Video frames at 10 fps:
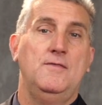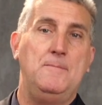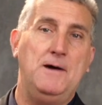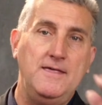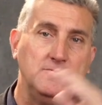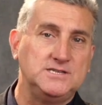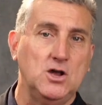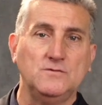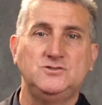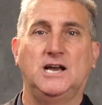they pay
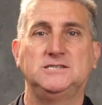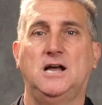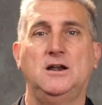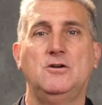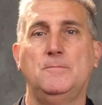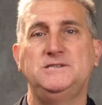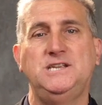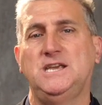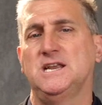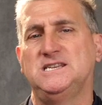themselves just under a
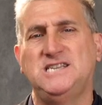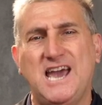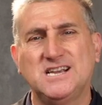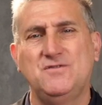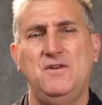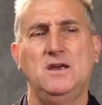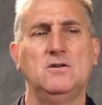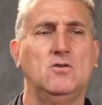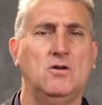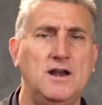particular tax
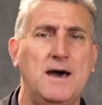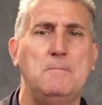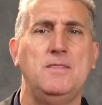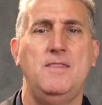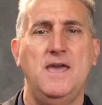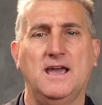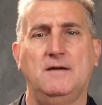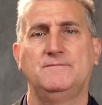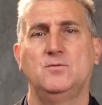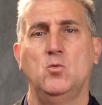figure or a number that they're
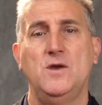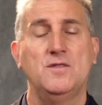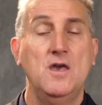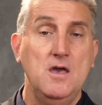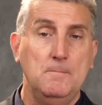comfortable with,